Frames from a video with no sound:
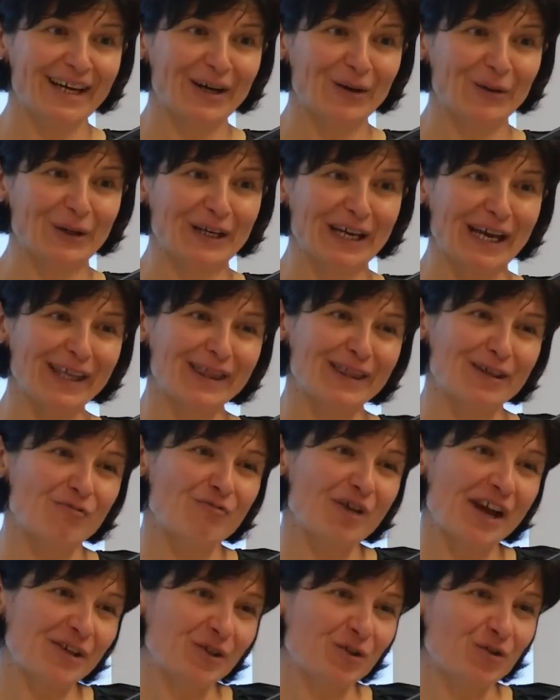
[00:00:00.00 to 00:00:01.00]
Okay, the
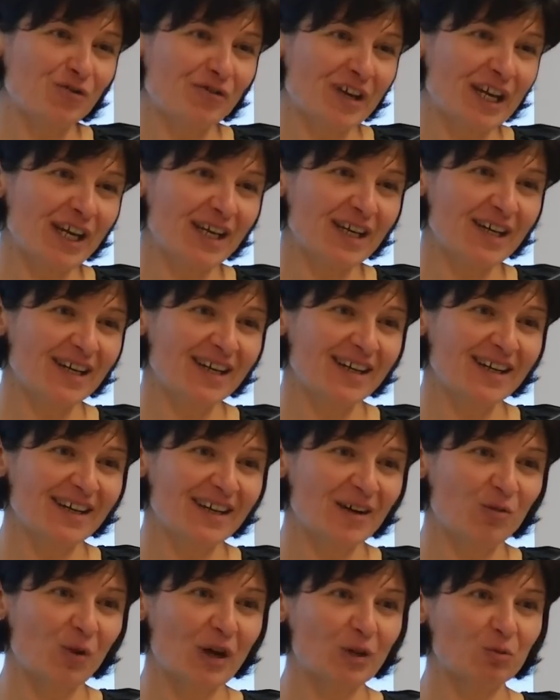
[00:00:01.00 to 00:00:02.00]
rhetoric,
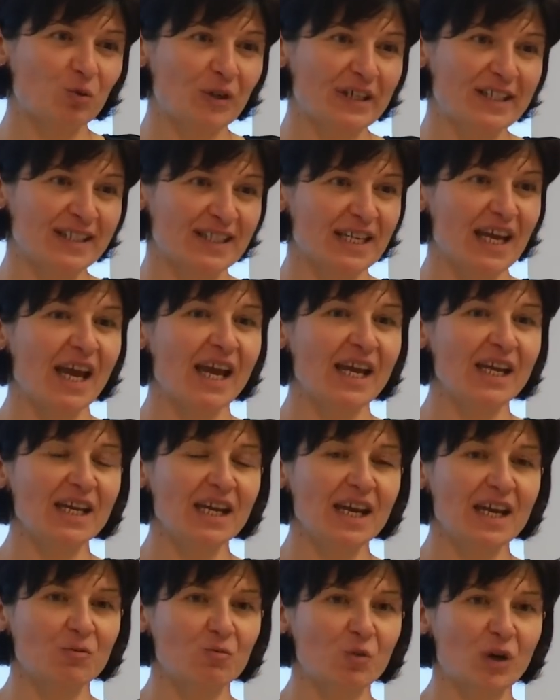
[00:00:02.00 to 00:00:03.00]
what we
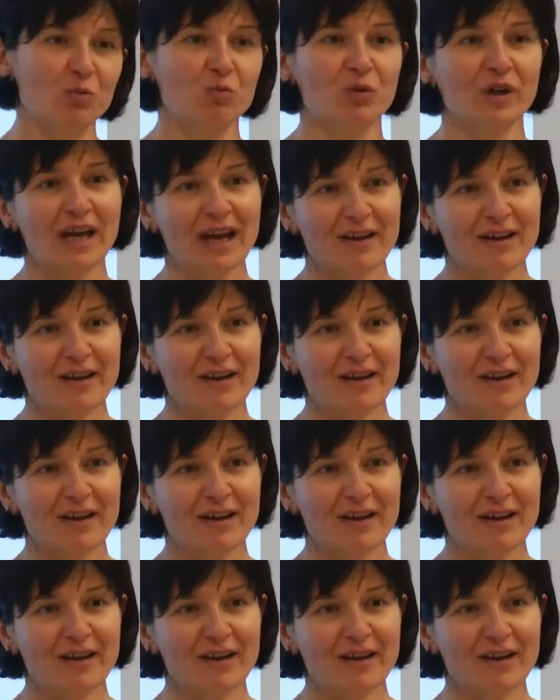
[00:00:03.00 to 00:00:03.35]
say and what we